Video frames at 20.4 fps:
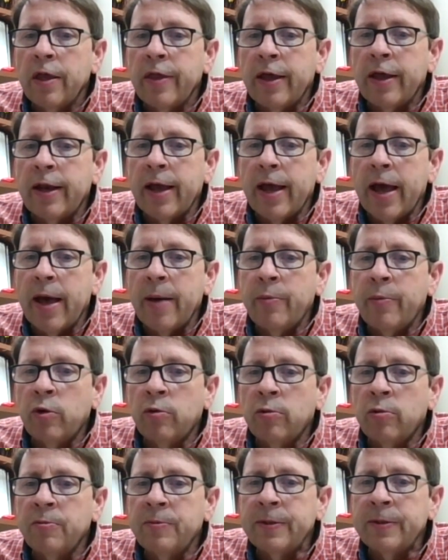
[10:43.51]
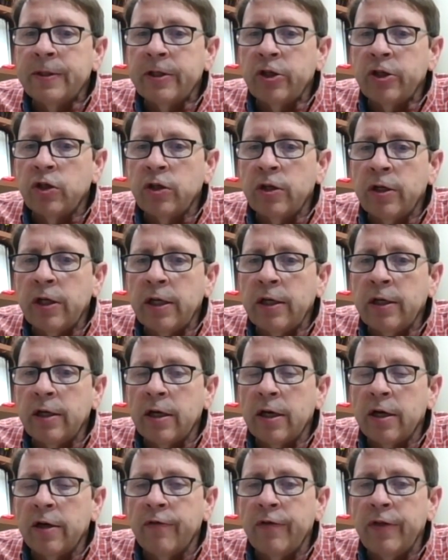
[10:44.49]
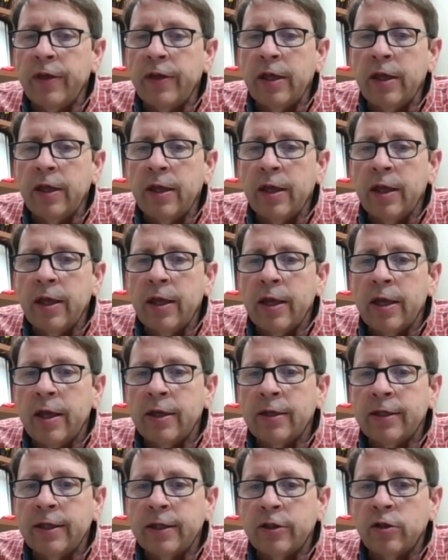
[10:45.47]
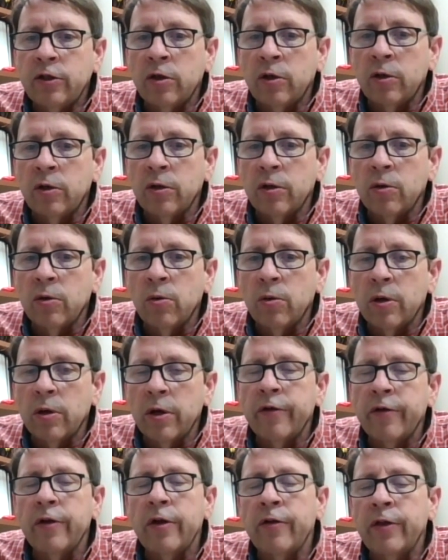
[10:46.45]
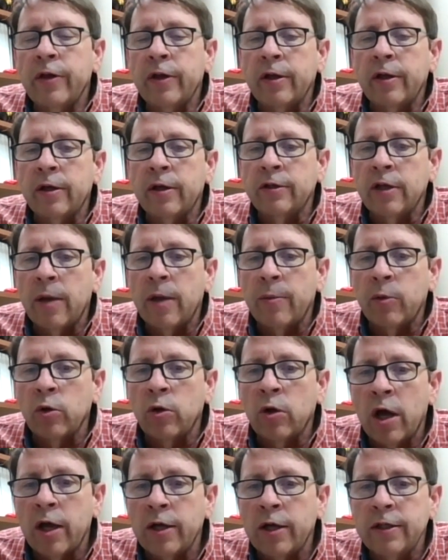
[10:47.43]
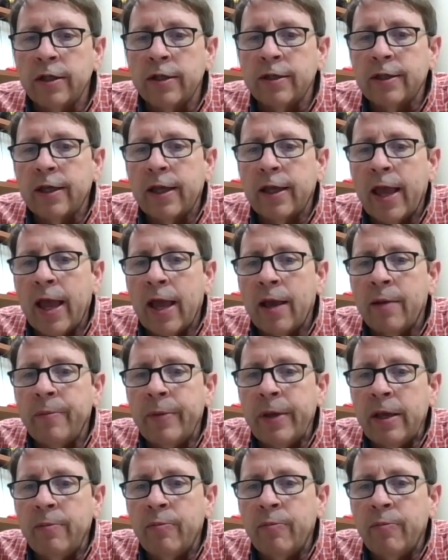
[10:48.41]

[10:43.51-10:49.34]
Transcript: that abnormal positioning of the intestinal uh, the abdominal contents can be